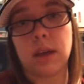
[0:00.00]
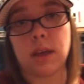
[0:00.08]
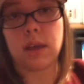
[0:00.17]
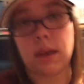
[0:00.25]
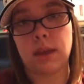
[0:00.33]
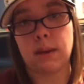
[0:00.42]

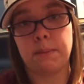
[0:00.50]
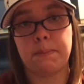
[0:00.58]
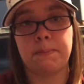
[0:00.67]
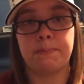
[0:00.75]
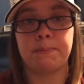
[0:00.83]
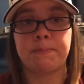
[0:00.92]

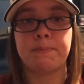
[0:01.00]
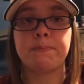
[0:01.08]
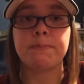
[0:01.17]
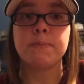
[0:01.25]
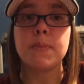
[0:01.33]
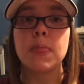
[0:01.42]
Um,
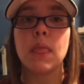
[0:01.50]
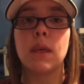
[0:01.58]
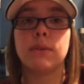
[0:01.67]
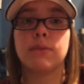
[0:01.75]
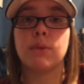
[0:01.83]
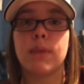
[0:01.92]

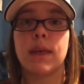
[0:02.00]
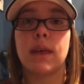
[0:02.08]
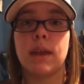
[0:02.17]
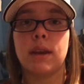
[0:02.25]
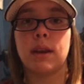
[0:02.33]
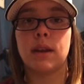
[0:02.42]
so
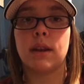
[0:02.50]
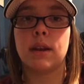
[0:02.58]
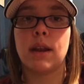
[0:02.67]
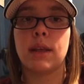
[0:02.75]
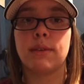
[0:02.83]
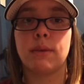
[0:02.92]
then,
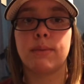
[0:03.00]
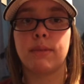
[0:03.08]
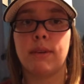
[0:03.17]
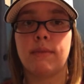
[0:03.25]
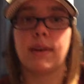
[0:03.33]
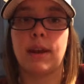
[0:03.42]
as I was
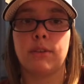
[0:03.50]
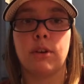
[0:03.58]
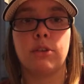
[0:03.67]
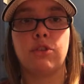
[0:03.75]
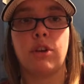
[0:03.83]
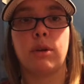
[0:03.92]
leaving, I
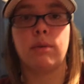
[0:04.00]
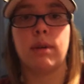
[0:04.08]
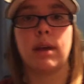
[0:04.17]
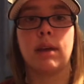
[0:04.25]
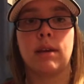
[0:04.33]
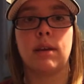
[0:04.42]
saw Joe
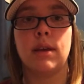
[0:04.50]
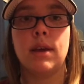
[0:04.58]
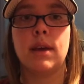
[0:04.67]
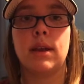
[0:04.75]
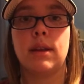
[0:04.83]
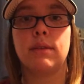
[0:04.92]
again.
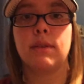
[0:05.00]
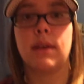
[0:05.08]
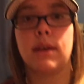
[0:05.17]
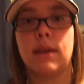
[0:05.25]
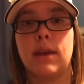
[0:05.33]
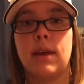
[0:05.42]
He's
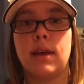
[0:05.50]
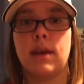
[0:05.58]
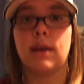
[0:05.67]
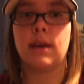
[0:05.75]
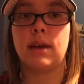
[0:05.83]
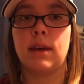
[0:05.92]
like,
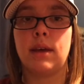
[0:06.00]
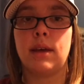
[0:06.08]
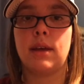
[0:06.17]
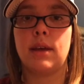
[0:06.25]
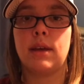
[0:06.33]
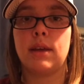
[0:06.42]
yeah.
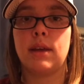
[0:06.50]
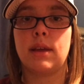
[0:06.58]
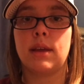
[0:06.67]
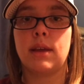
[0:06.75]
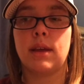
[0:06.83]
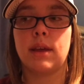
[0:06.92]

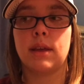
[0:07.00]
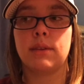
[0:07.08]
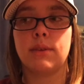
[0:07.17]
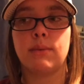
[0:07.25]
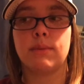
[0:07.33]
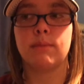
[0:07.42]
I
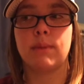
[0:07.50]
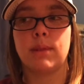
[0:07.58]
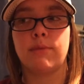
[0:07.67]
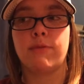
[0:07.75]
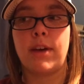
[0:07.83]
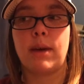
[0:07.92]
guess he was with
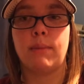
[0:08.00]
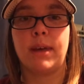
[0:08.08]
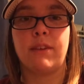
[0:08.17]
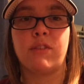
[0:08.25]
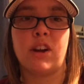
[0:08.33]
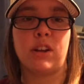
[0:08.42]

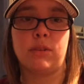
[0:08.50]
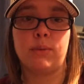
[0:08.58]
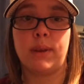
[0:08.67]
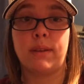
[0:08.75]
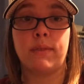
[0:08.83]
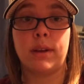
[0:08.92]
family, friends,
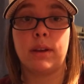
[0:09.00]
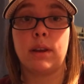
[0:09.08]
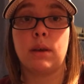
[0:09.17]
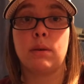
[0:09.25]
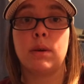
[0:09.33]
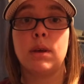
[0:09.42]
whatever, you
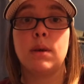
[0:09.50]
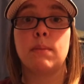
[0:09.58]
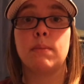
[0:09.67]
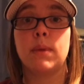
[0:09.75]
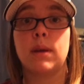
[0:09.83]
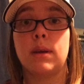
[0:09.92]
know.
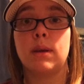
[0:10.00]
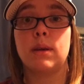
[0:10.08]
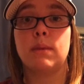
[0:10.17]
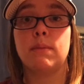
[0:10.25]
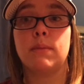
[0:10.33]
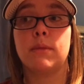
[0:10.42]
But
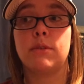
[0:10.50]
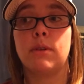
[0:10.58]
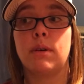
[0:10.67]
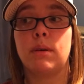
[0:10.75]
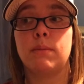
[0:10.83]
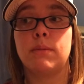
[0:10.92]
um,
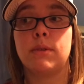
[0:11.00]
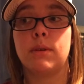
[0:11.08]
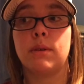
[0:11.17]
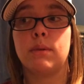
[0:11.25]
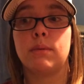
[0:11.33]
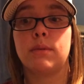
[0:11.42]
saw him, so
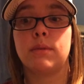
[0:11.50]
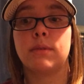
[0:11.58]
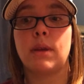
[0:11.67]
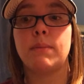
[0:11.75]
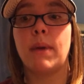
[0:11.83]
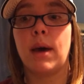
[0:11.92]

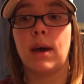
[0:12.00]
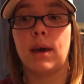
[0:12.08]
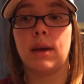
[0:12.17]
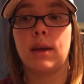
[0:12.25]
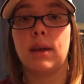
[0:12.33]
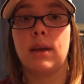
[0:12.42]
said
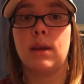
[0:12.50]
bye.